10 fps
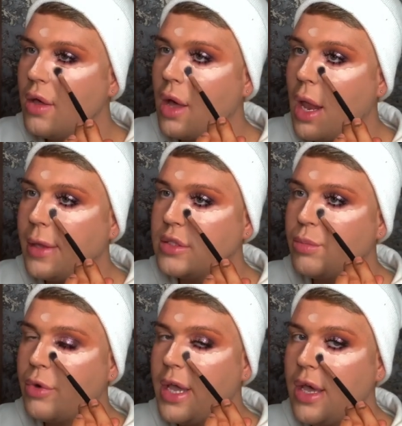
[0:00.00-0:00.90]
I like to
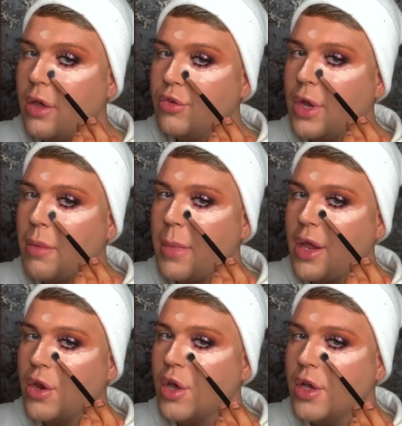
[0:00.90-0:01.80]
bring it down my
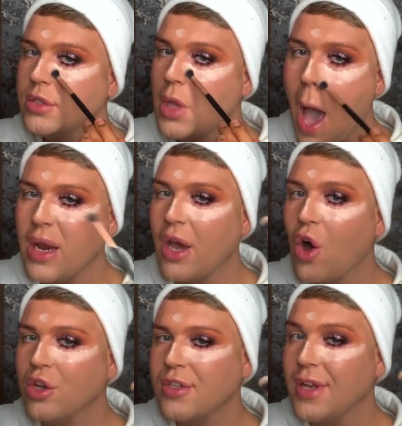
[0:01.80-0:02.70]
nose, and I
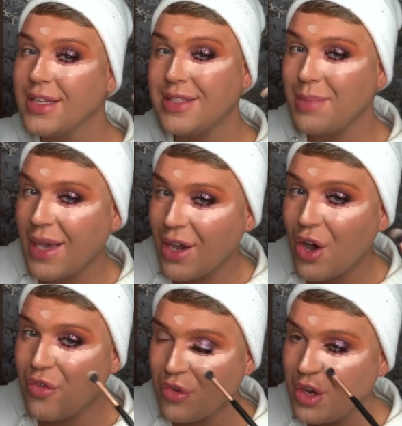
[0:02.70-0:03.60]
also like to make
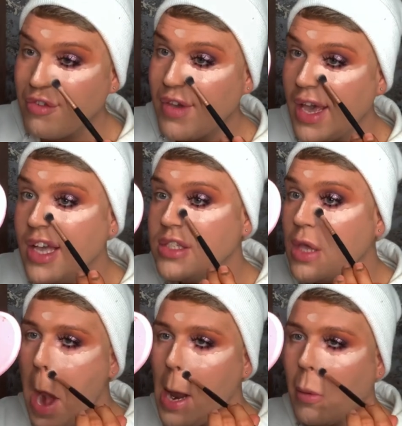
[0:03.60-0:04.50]
a funny
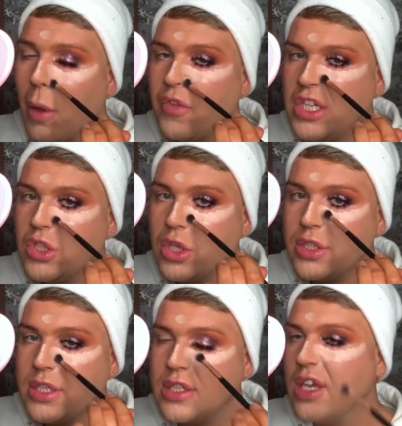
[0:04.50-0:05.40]
face. Now what this does
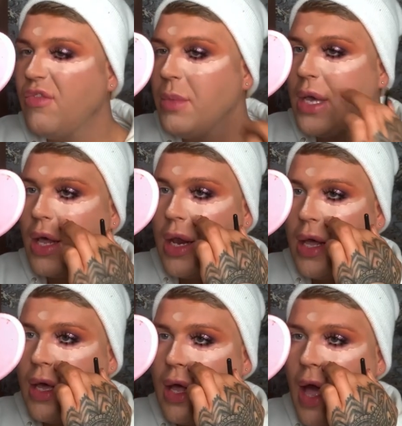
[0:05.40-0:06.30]
is give me an
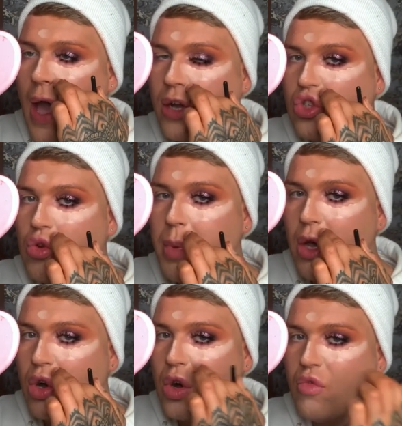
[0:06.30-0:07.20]
extra bit
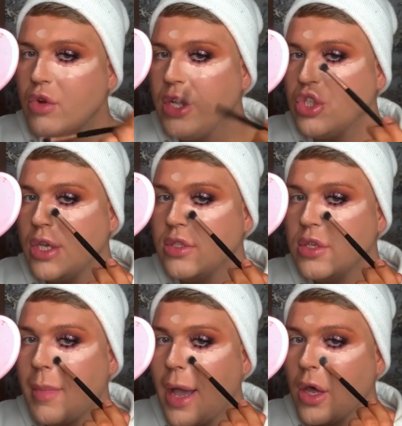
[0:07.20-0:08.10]
of coverage
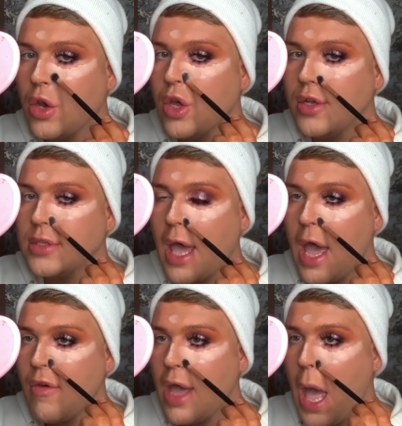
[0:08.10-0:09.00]
into my nose
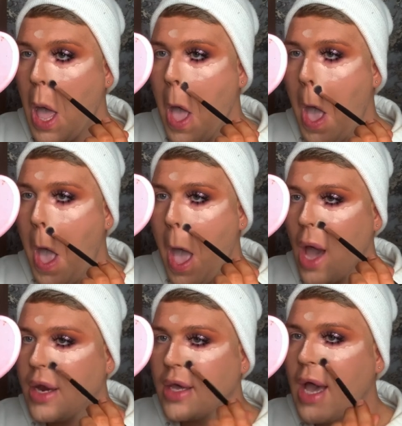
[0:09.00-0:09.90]
area,
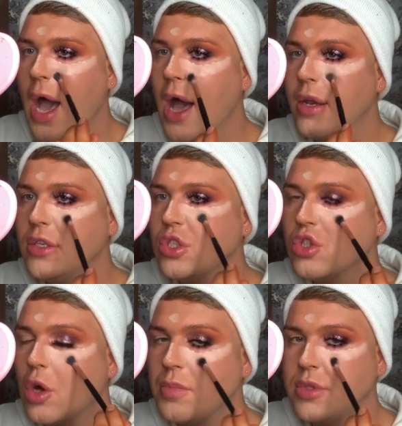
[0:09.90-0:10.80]
and it kind of
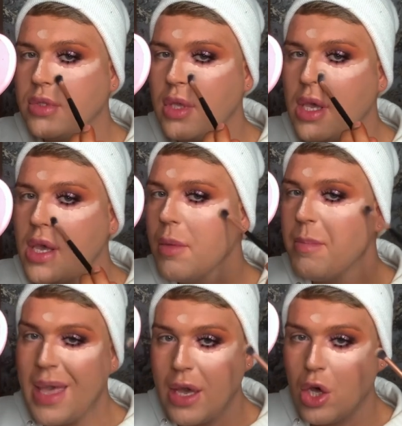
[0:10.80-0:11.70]
stops the
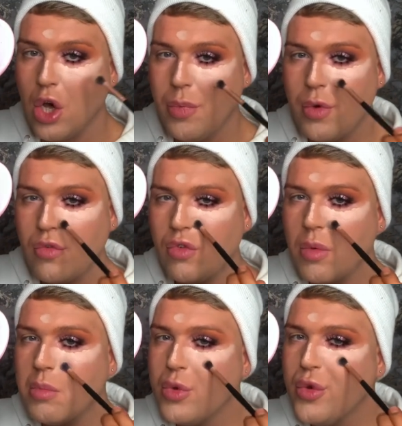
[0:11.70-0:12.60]
makeup
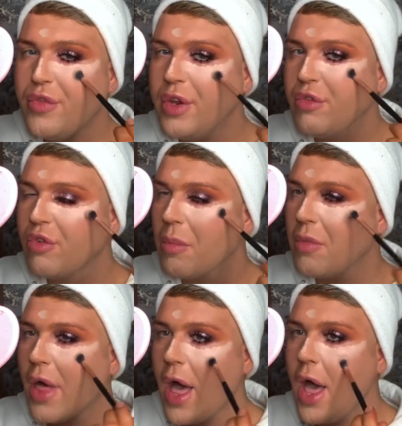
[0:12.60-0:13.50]
from moving from
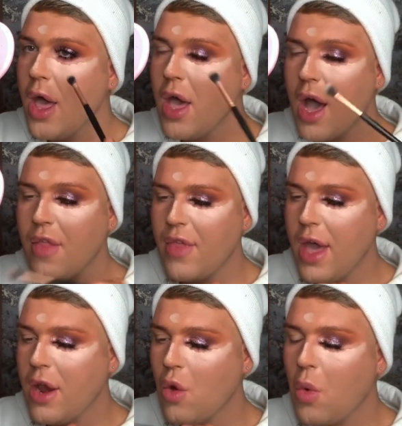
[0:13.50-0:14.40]
there. And
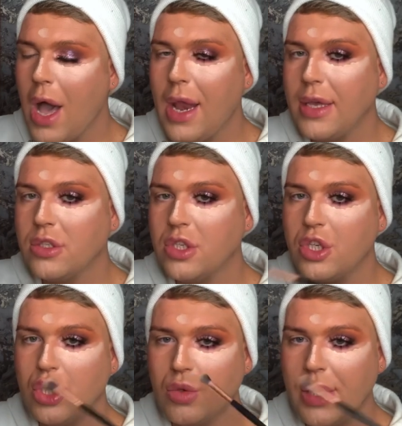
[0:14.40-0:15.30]
then what I like to
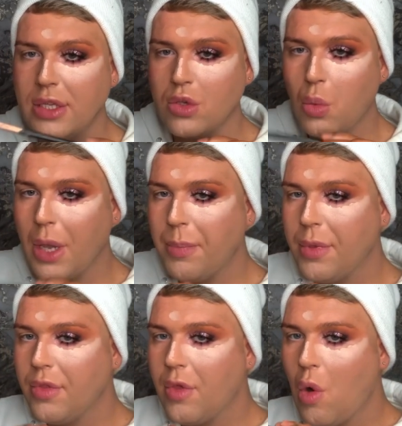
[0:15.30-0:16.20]
do is
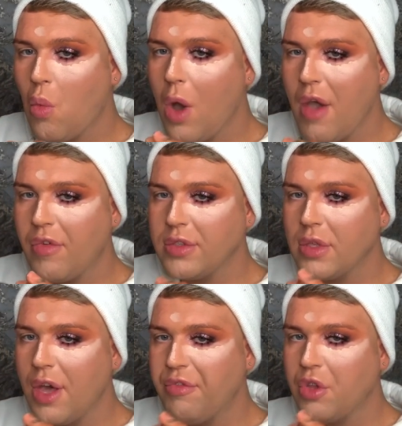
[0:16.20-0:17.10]
wipe whatever's
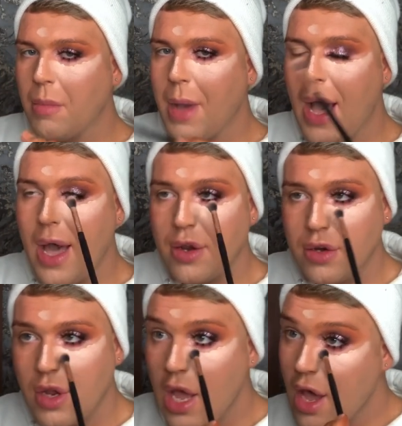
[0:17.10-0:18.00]
left on my
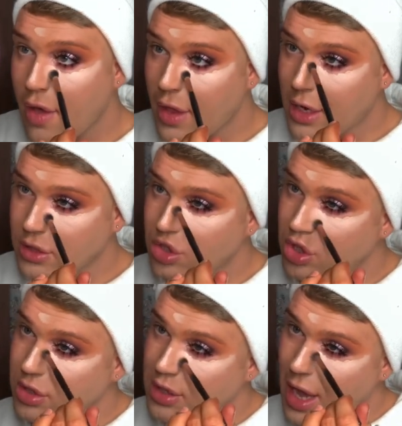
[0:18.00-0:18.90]
hand, and then I
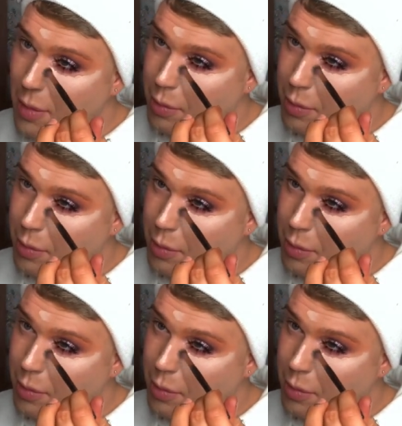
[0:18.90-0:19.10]
just start